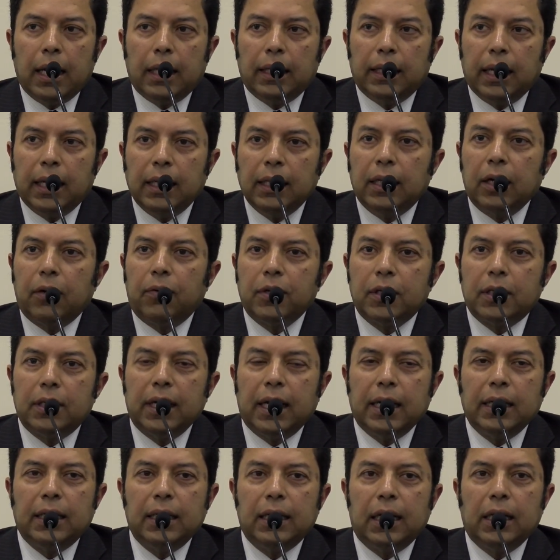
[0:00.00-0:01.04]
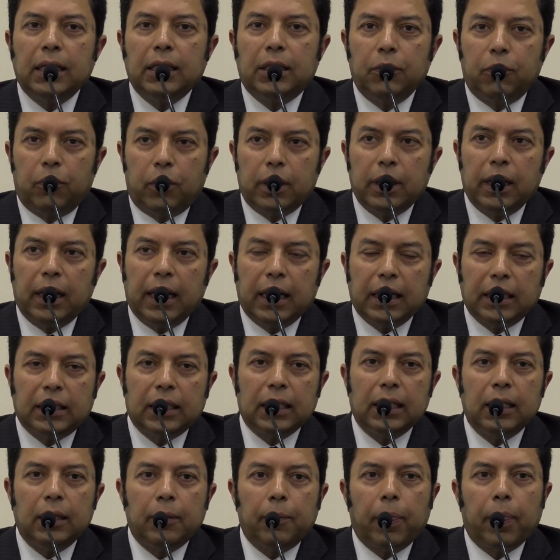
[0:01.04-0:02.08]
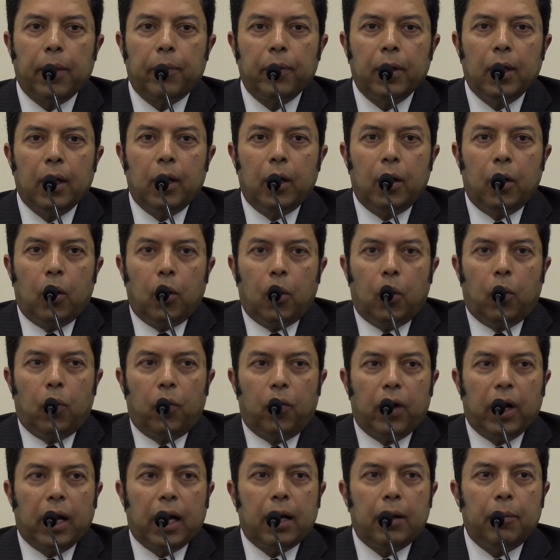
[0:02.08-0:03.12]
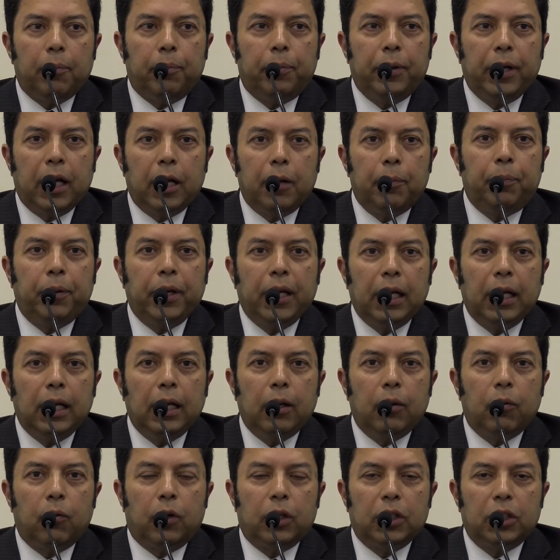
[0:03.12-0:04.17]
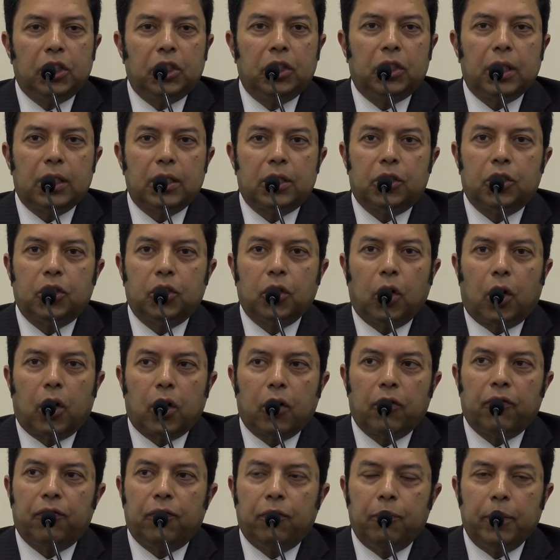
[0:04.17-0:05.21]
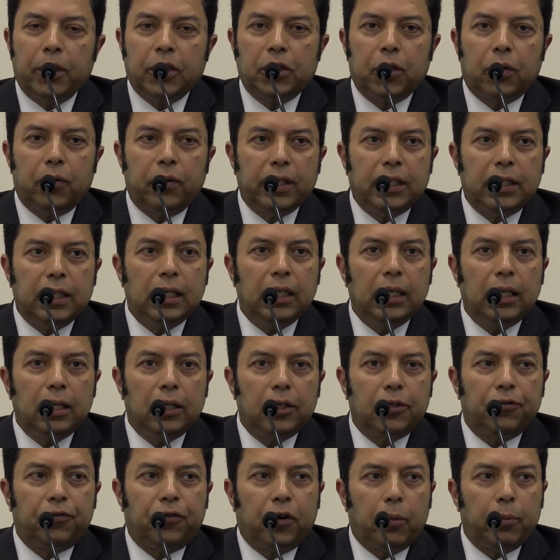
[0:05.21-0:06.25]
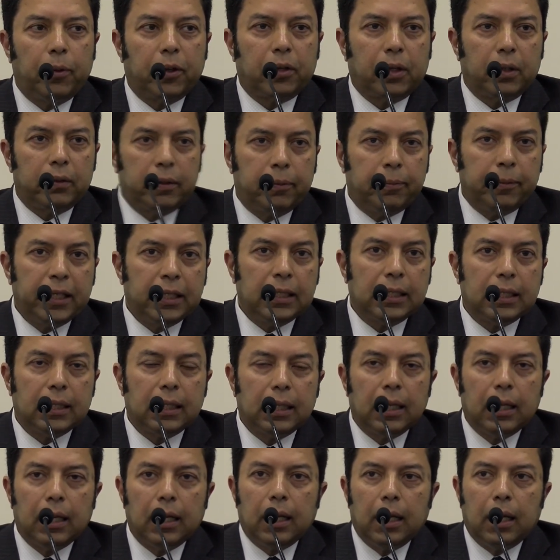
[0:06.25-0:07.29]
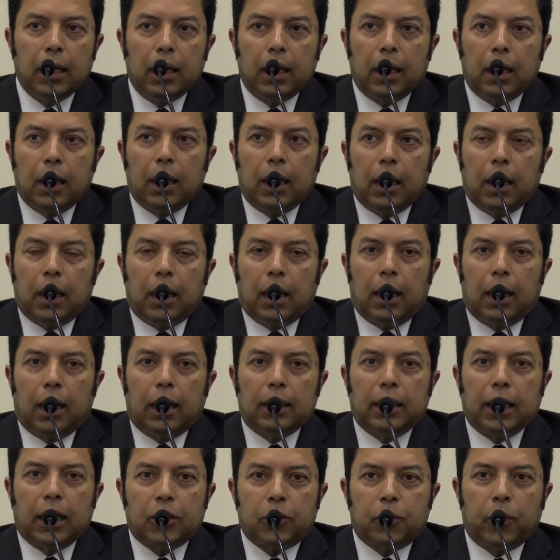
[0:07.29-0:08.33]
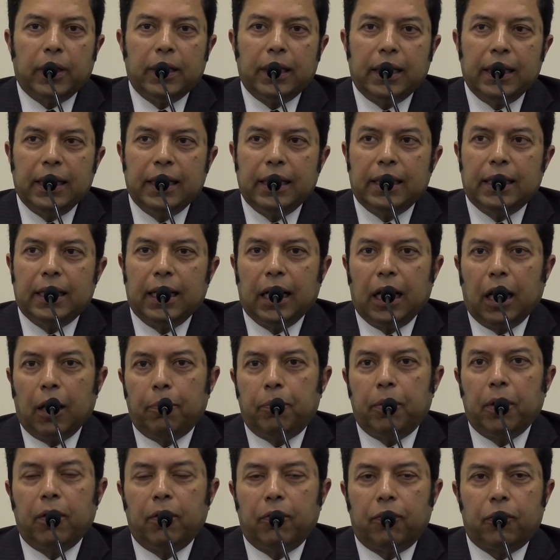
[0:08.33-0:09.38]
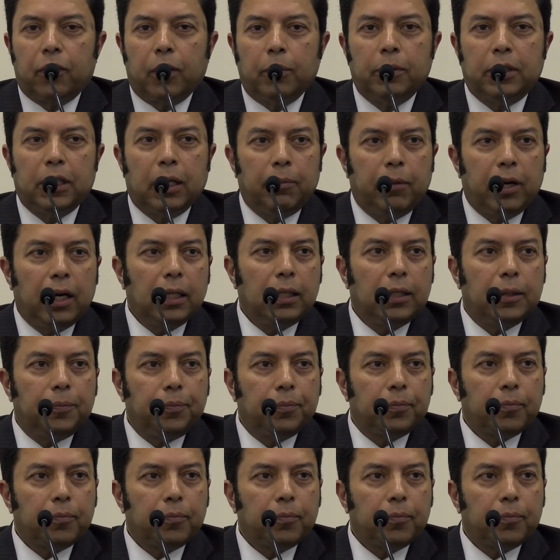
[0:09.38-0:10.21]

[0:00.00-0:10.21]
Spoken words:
Then there was 1991 election where BNP was just short of majority to form a government. That's why they needed help from Jamaat.